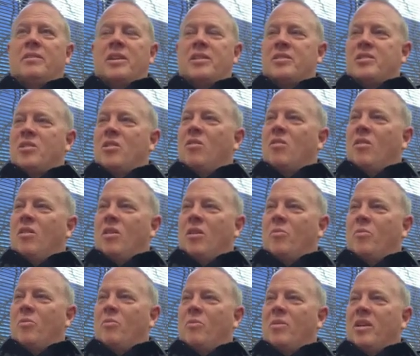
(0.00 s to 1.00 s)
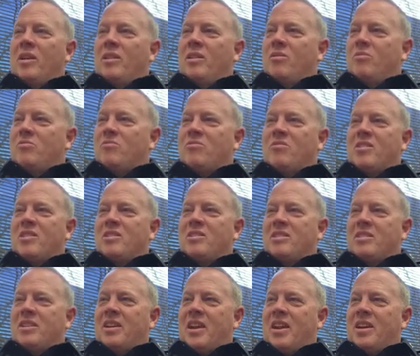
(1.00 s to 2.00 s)
as a young couple we had no
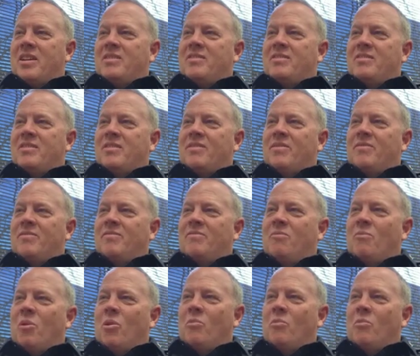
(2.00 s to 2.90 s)
strings attached and mm -hmm.